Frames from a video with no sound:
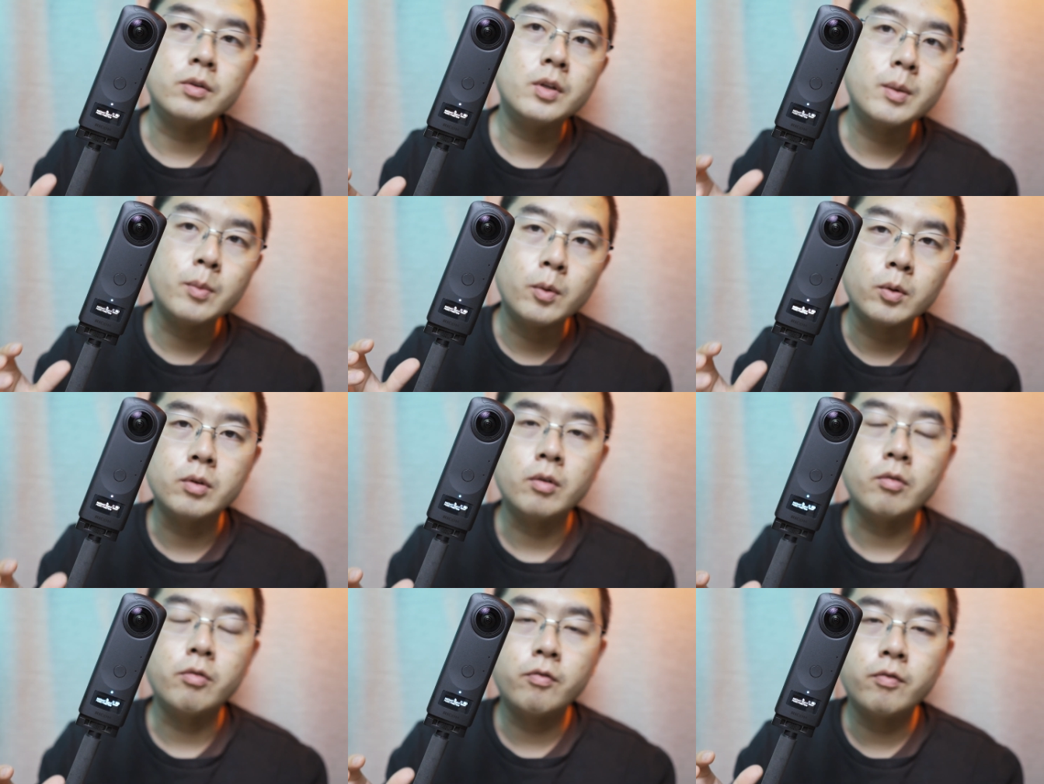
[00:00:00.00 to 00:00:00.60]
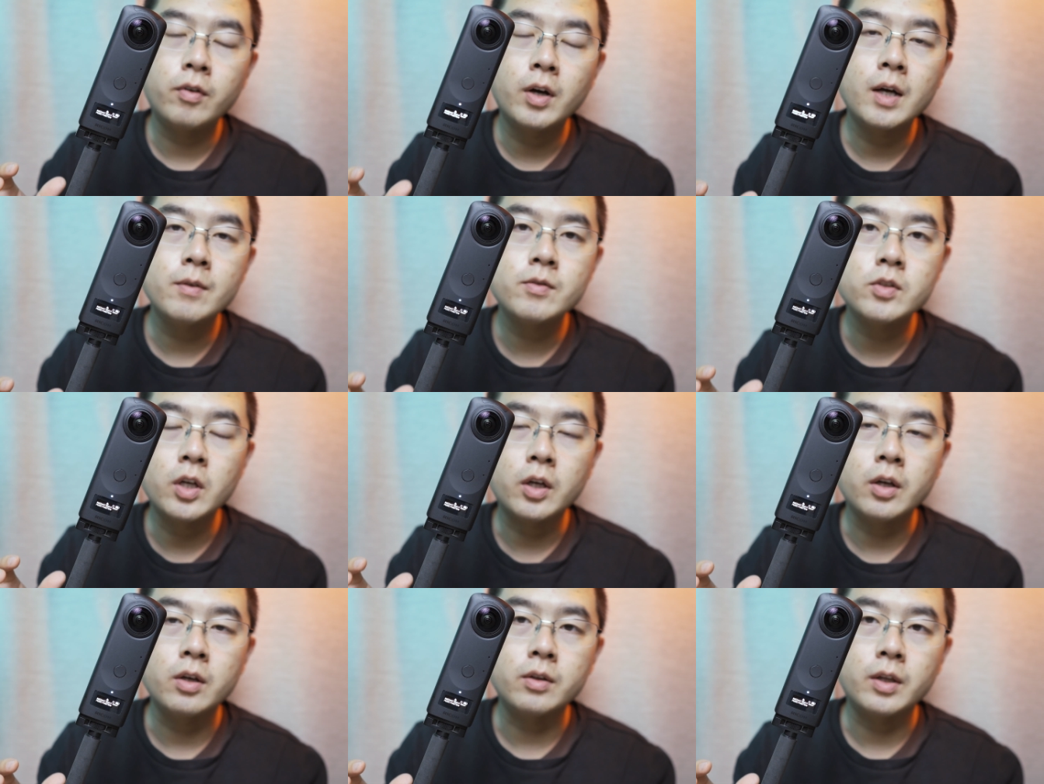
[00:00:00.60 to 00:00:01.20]
enable the 5
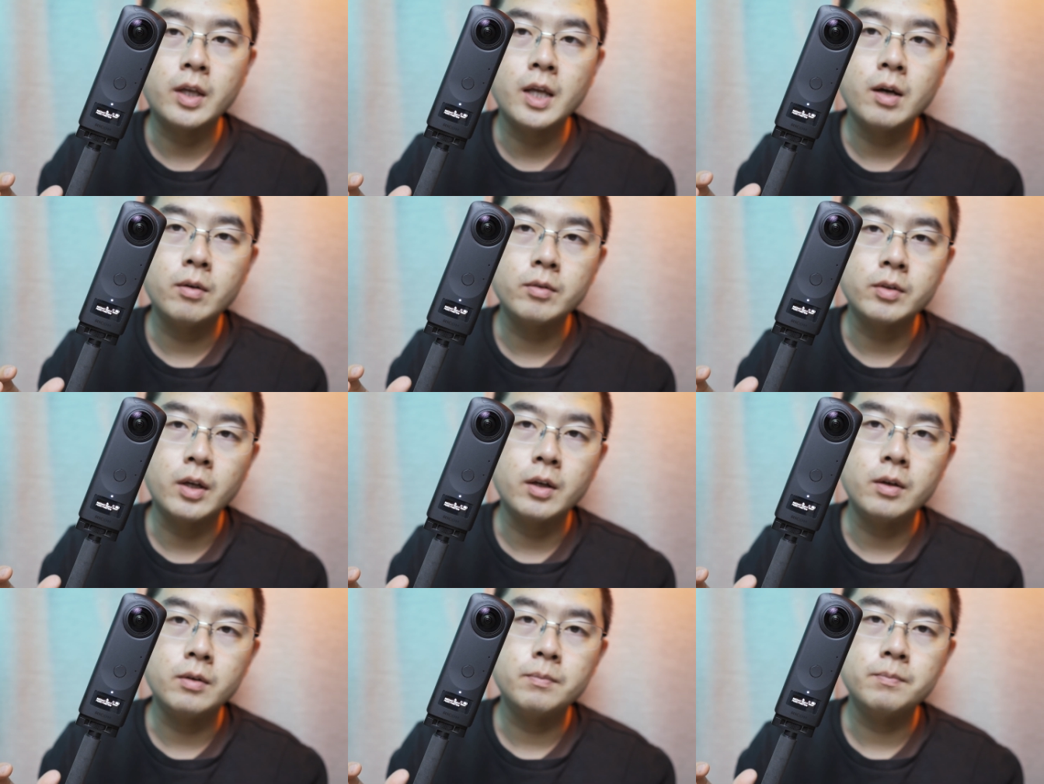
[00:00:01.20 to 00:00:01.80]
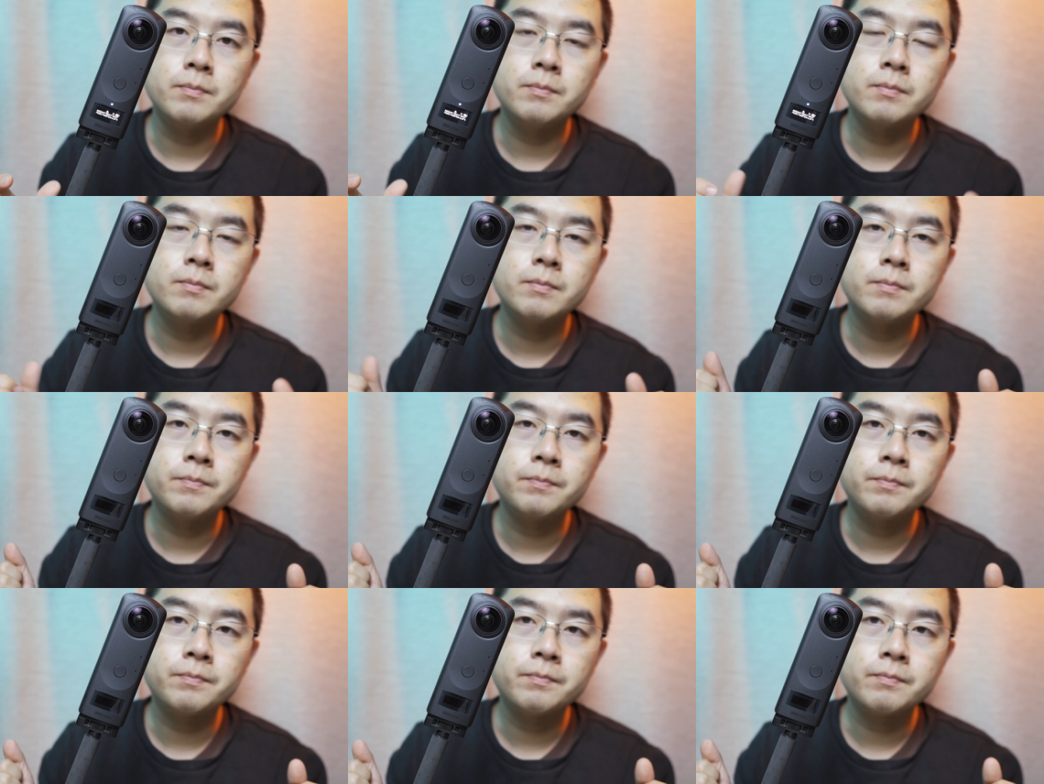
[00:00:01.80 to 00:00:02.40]
second countdown
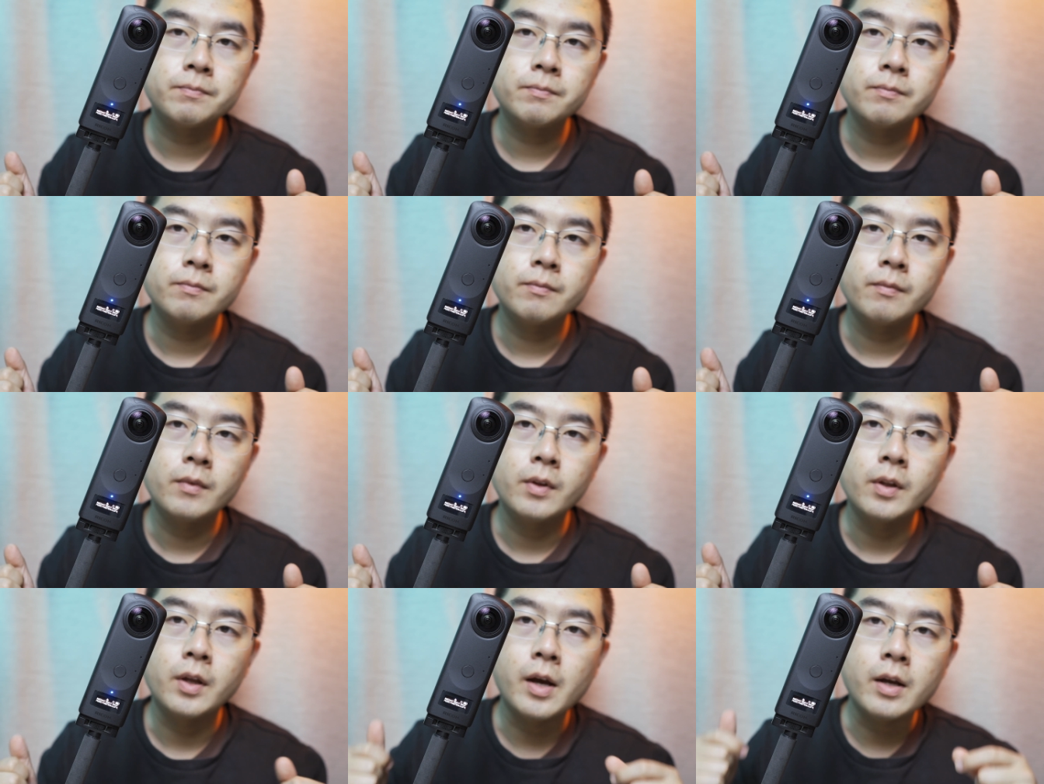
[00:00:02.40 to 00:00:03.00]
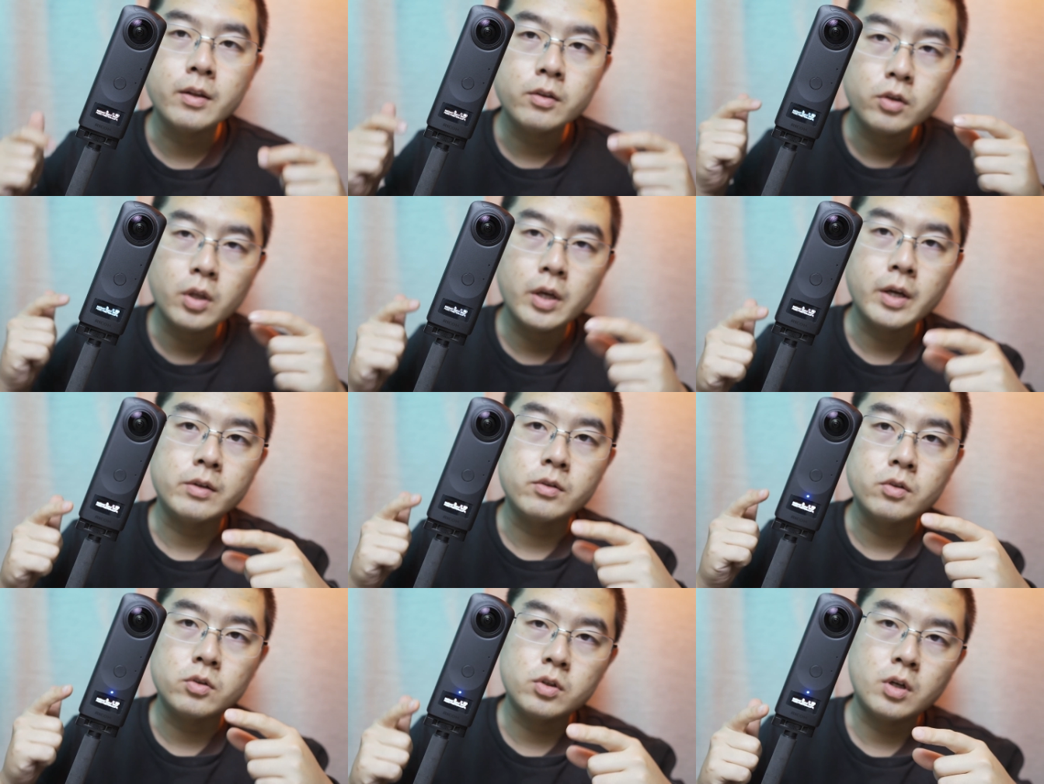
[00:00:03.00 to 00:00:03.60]
and
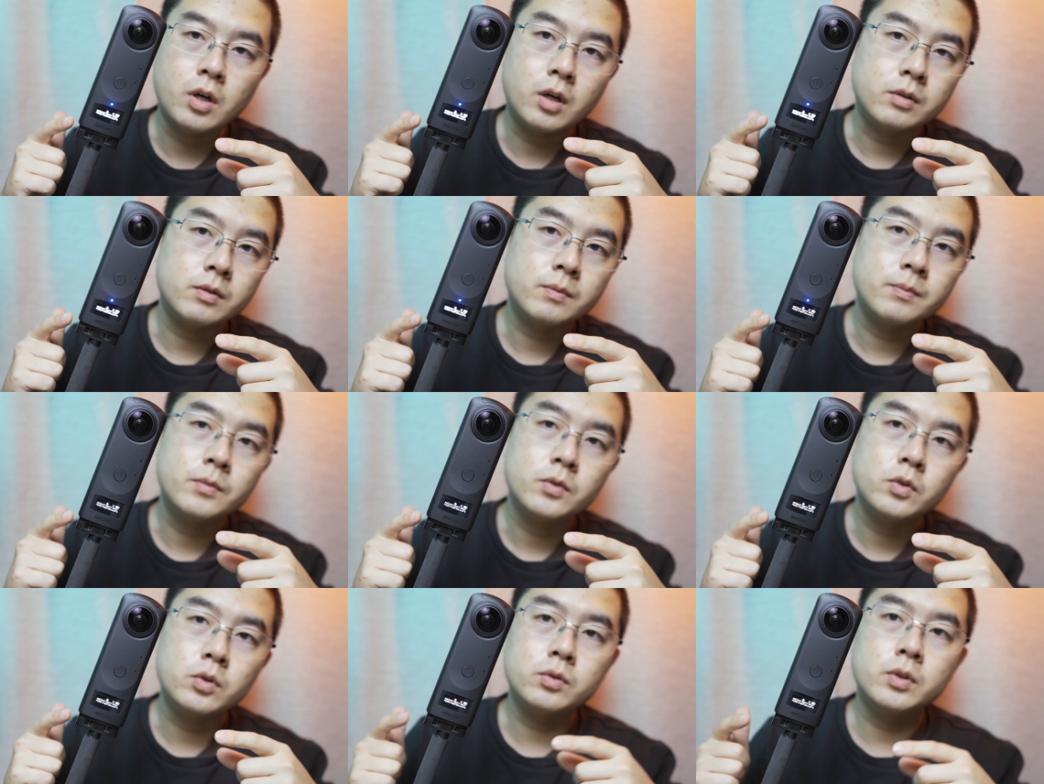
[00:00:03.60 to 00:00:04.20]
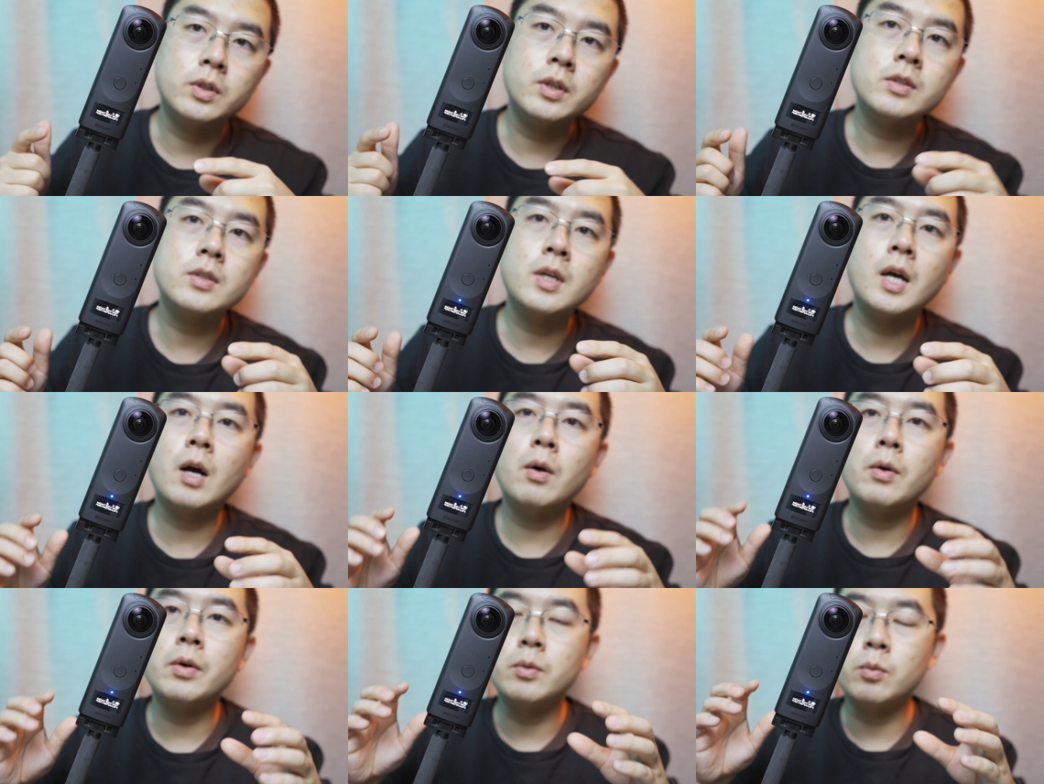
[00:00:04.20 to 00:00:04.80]
take the shot. So this is
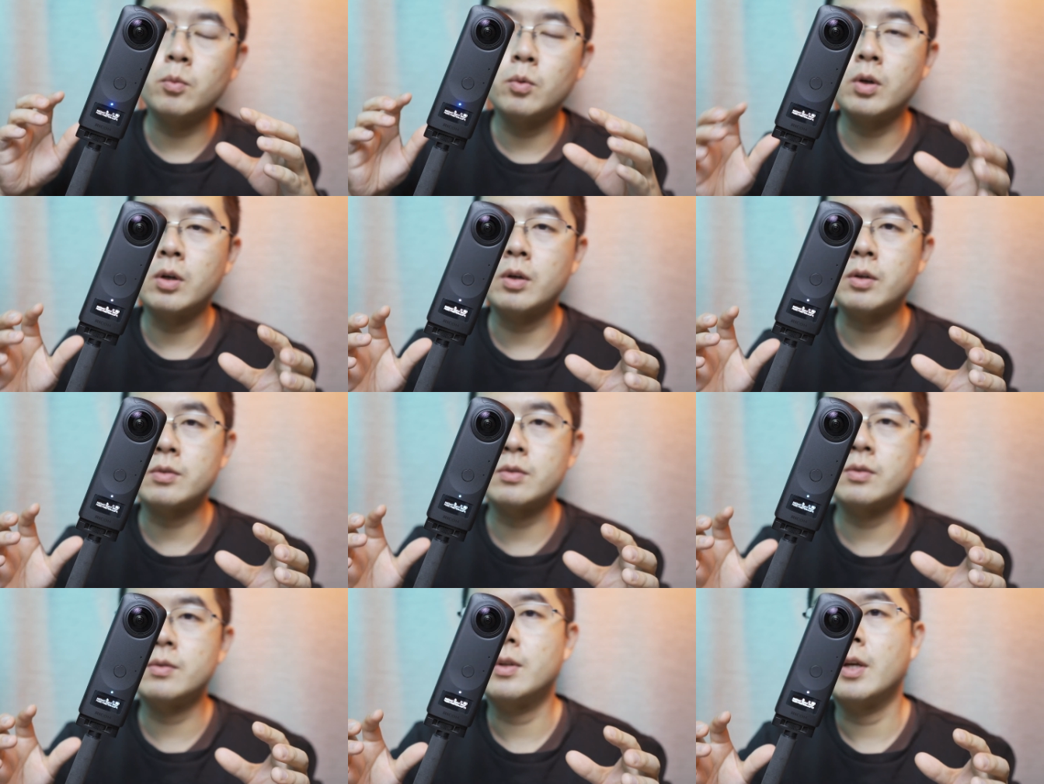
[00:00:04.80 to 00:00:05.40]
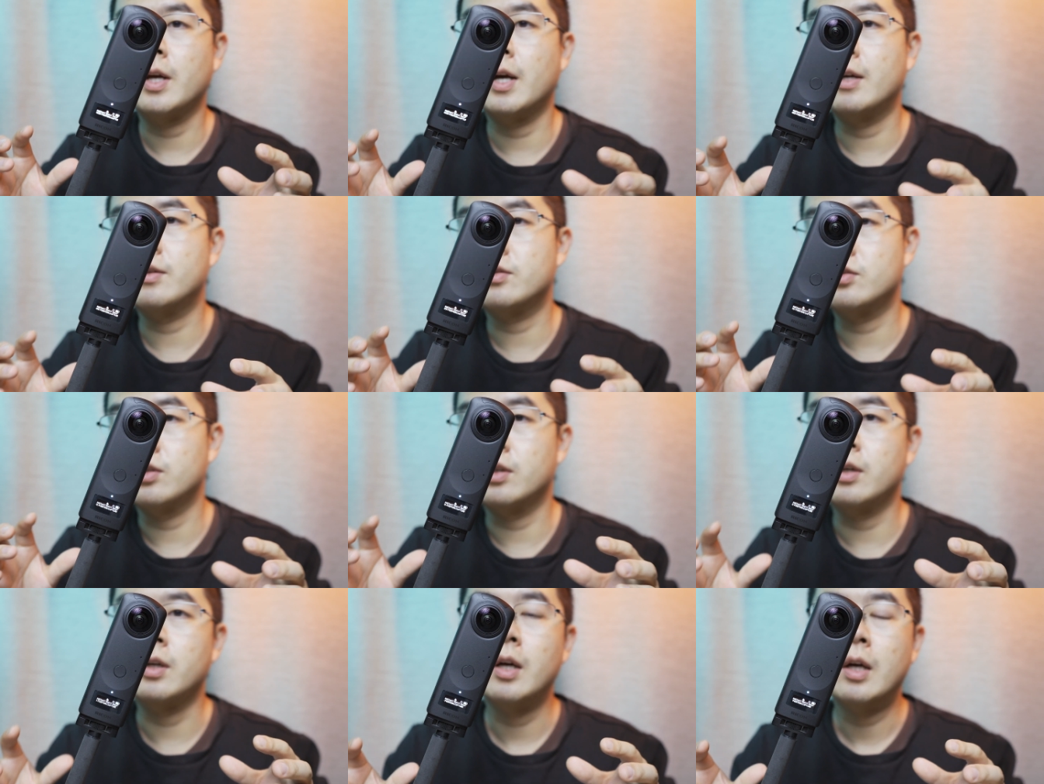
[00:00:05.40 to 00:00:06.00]
how it works
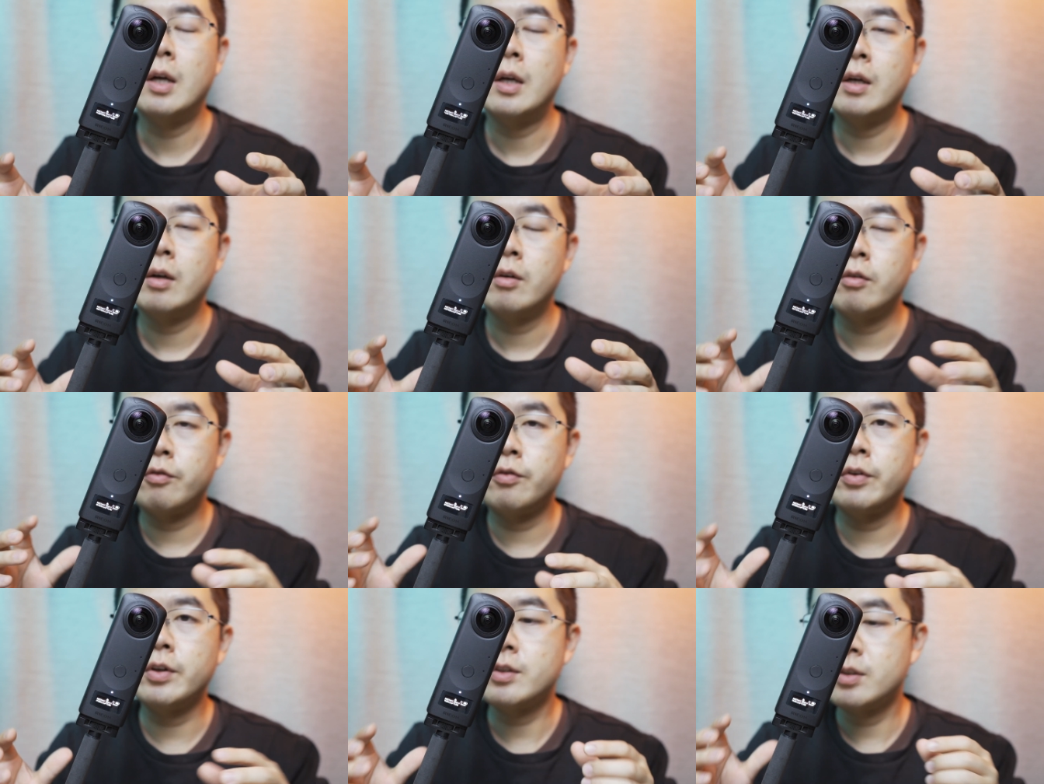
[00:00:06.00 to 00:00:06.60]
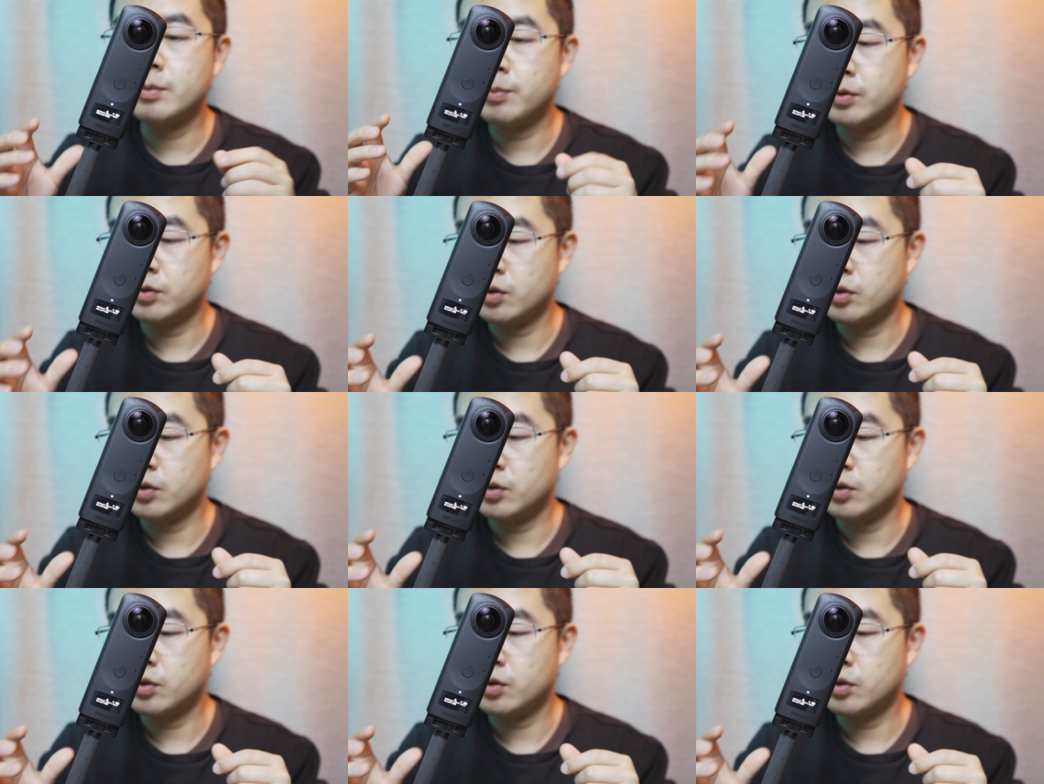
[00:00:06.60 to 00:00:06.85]
as a fixed